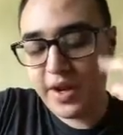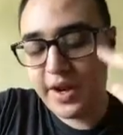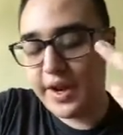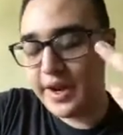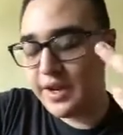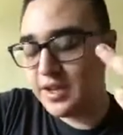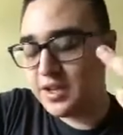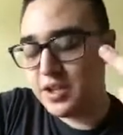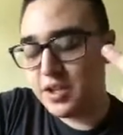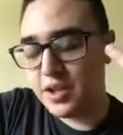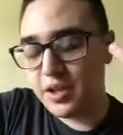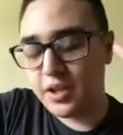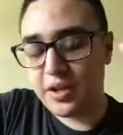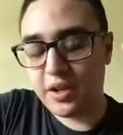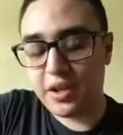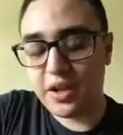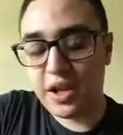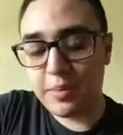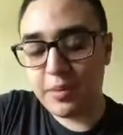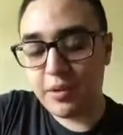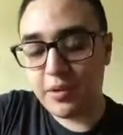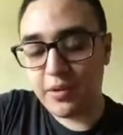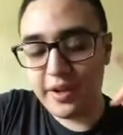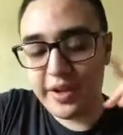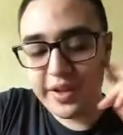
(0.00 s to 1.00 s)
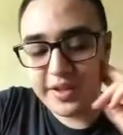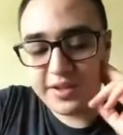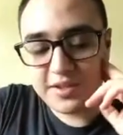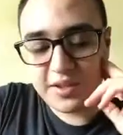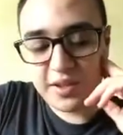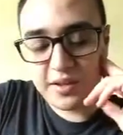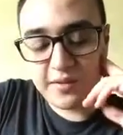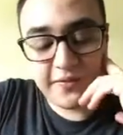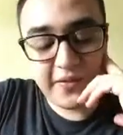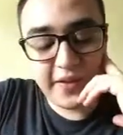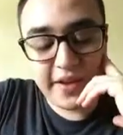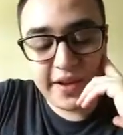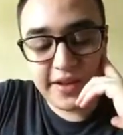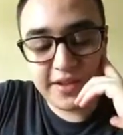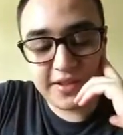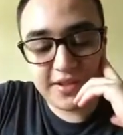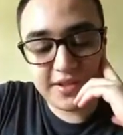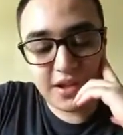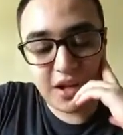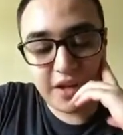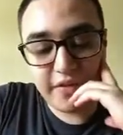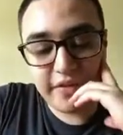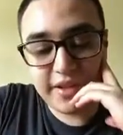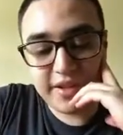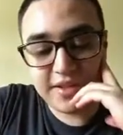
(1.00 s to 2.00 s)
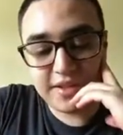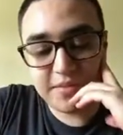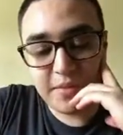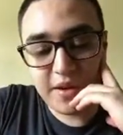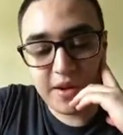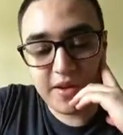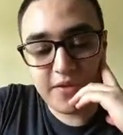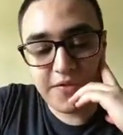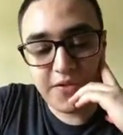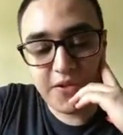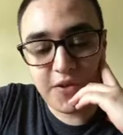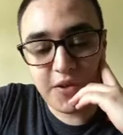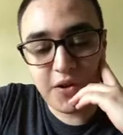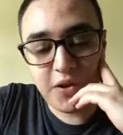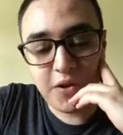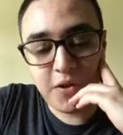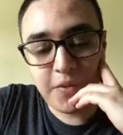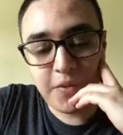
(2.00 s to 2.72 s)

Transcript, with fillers: took a couple hits to the face, obviously it's my fault,